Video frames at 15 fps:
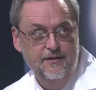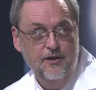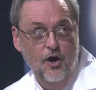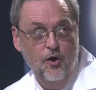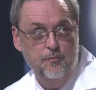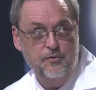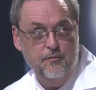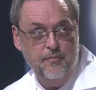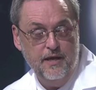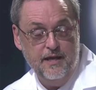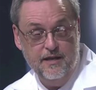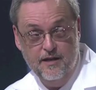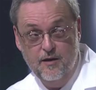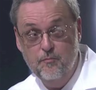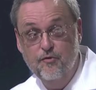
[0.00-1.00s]
You hope to
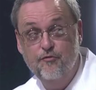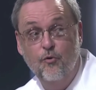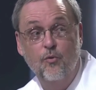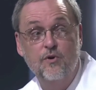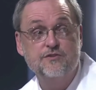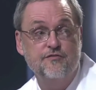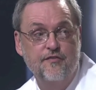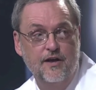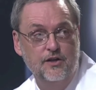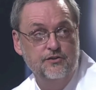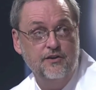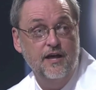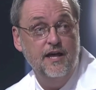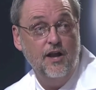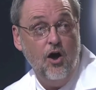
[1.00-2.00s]
pick it up before it's
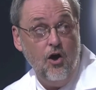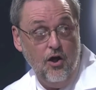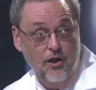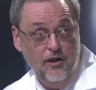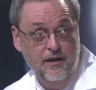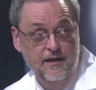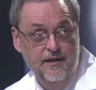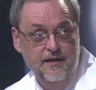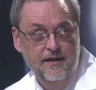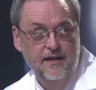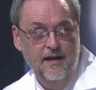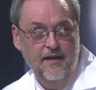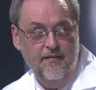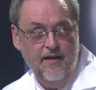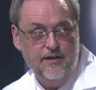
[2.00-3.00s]
felt at all.
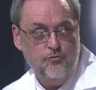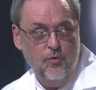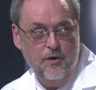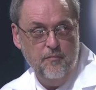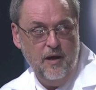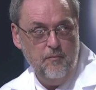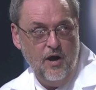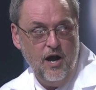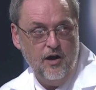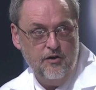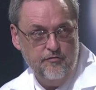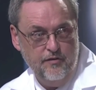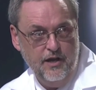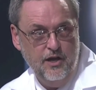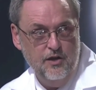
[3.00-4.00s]
And that's where
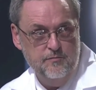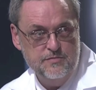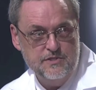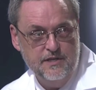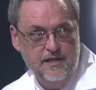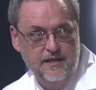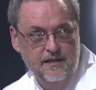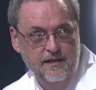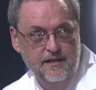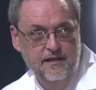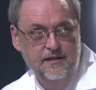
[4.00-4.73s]
mammography comes in.